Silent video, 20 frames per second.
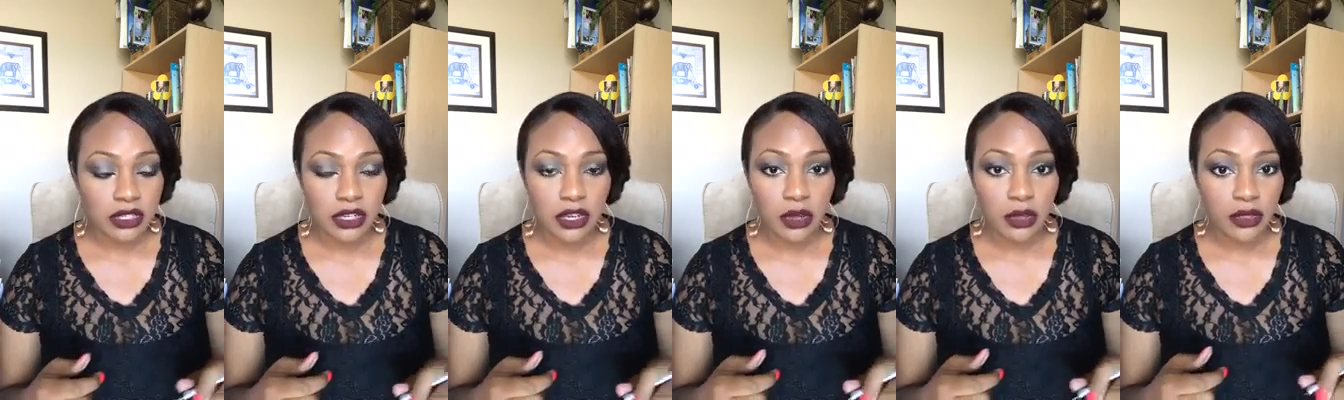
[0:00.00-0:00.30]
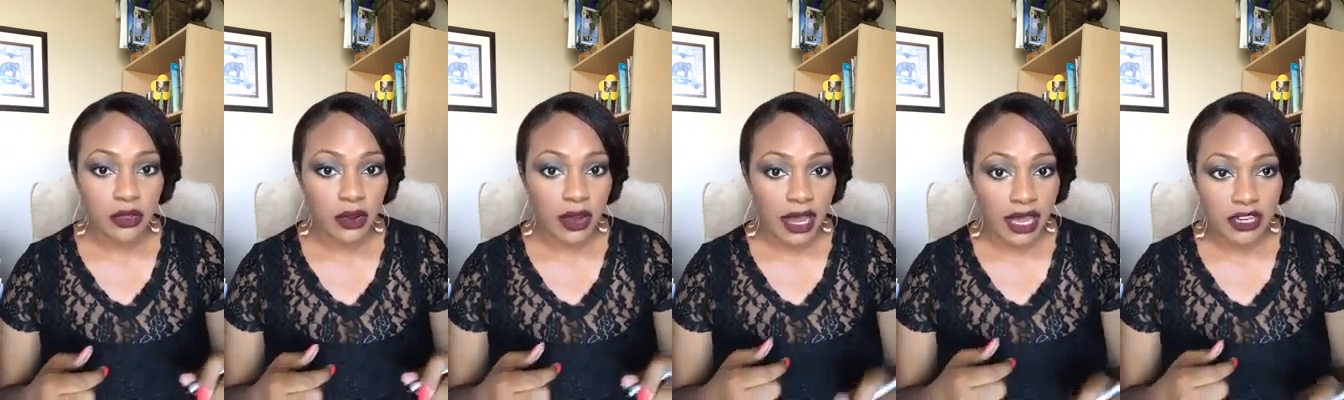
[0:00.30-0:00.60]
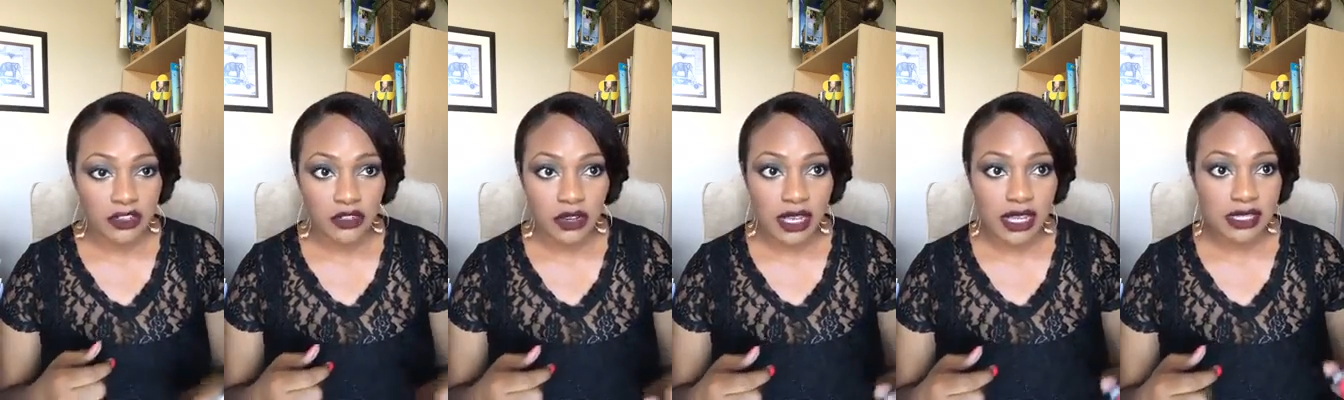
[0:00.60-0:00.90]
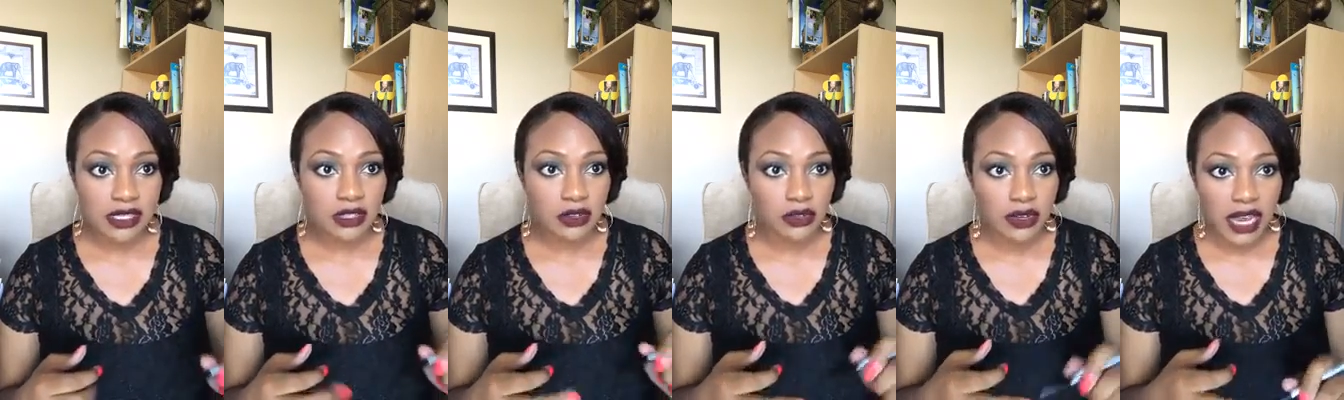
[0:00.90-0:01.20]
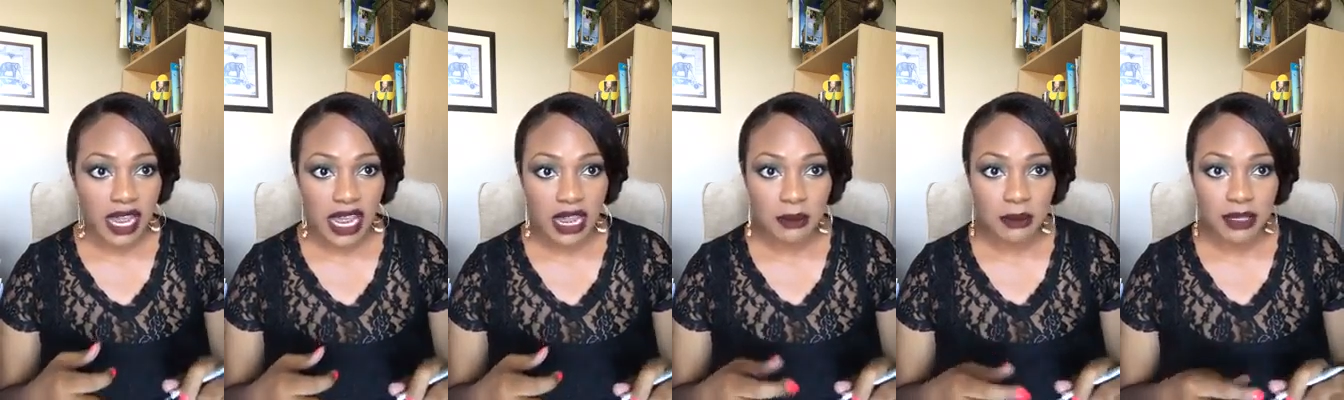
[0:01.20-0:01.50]
their address, their
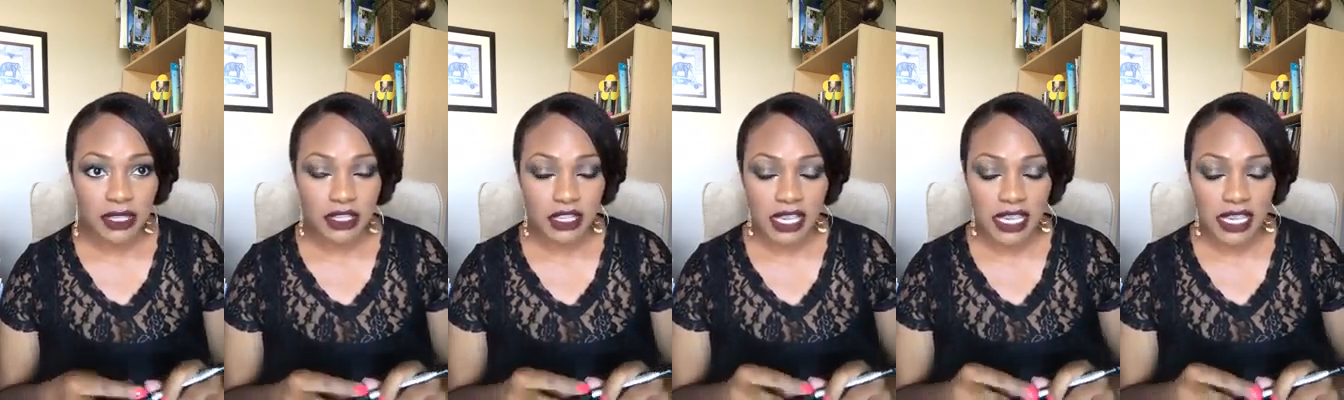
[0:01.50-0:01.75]
name,